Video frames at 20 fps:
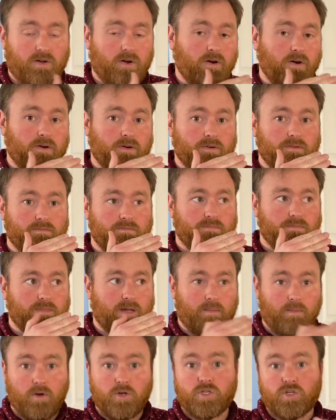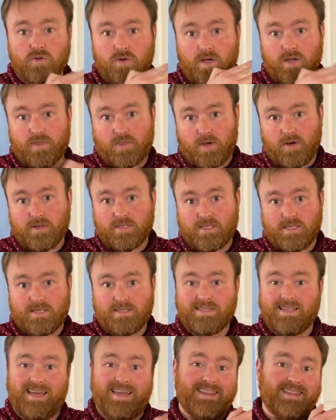our emotional
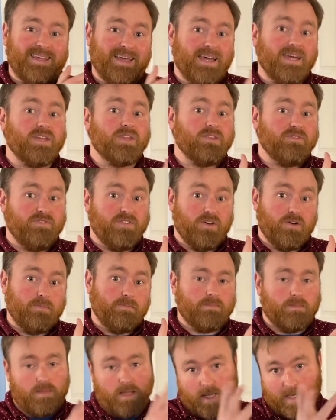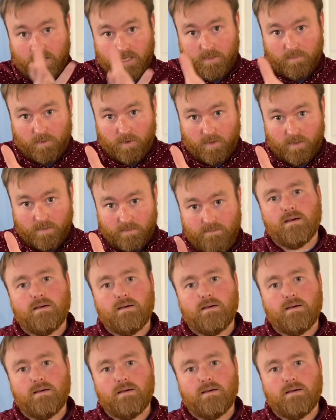catharsis at the end of the film and the book.